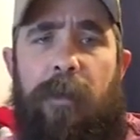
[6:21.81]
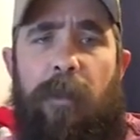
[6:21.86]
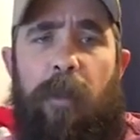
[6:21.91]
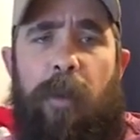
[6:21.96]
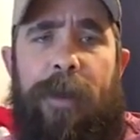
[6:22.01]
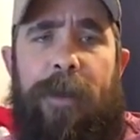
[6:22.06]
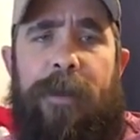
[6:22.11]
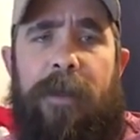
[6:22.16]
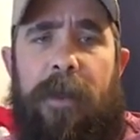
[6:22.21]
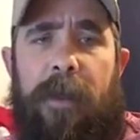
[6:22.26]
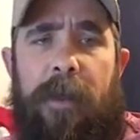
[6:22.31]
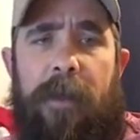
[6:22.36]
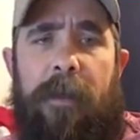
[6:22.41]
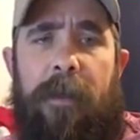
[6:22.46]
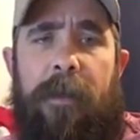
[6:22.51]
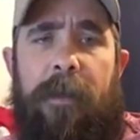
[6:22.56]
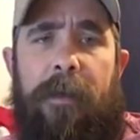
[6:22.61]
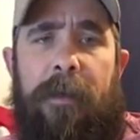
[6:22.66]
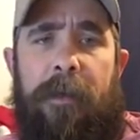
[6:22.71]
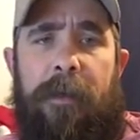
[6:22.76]

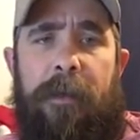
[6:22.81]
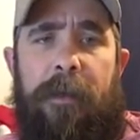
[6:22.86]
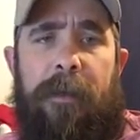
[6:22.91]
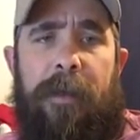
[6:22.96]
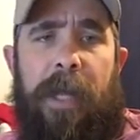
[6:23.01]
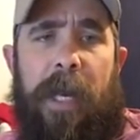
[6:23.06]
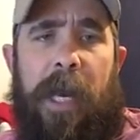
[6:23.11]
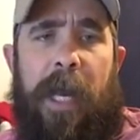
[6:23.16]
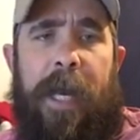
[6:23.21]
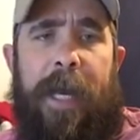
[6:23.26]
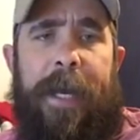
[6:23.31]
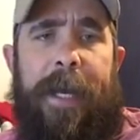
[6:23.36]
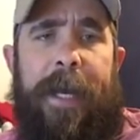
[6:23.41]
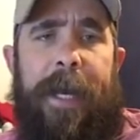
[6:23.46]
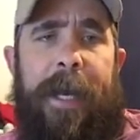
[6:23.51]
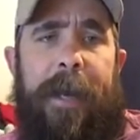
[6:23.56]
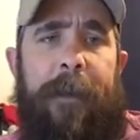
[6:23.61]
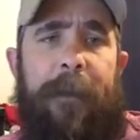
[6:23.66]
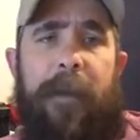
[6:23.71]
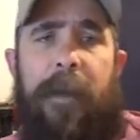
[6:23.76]
within the Line
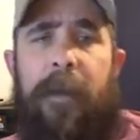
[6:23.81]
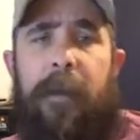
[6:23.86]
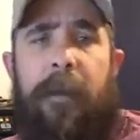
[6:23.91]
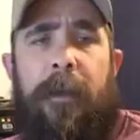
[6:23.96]
app.